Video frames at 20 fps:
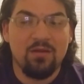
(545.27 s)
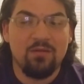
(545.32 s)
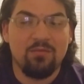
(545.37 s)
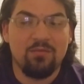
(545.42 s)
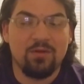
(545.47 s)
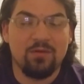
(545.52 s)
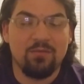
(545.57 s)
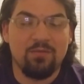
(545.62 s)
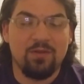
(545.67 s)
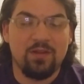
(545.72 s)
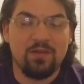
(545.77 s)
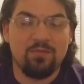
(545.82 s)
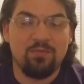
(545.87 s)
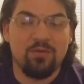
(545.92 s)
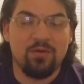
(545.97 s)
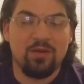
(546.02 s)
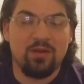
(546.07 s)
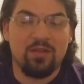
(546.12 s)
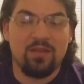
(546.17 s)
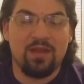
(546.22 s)
when Whis
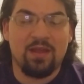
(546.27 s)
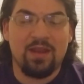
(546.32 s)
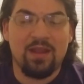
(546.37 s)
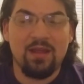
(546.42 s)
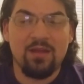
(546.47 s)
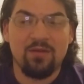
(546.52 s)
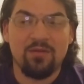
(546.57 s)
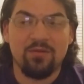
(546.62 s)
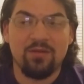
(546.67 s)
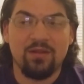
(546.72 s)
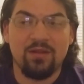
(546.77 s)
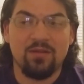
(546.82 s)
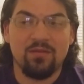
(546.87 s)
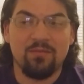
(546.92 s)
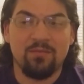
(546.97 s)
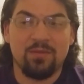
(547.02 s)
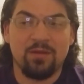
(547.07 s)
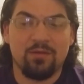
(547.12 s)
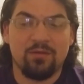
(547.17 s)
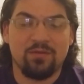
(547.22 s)
pointed that out,
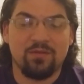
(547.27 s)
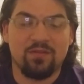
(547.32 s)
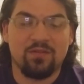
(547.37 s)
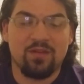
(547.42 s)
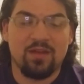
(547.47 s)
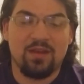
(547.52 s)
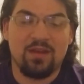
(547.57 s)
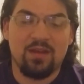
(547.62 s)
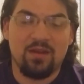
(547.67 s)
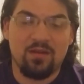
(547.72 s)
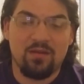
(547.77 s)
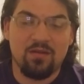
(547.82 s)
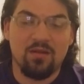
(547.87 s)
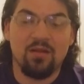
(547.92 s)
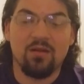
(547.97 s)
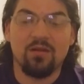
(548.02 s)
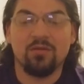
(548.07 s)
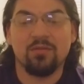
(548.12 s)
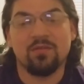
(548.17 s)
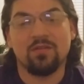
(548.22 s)
Beerus decided,
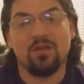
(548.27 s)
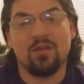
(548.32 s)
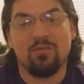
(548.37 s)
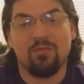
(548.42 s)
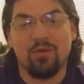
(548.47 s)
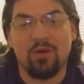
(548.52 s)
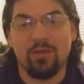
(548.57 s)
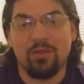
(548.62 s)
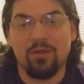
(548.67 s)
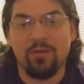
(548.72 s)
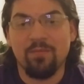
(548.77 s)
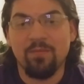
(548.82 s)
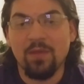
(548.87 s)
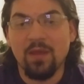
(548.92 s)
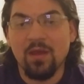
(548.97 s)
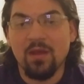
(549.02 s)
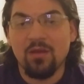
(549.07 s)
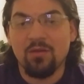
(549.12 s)
no, it's not worth it.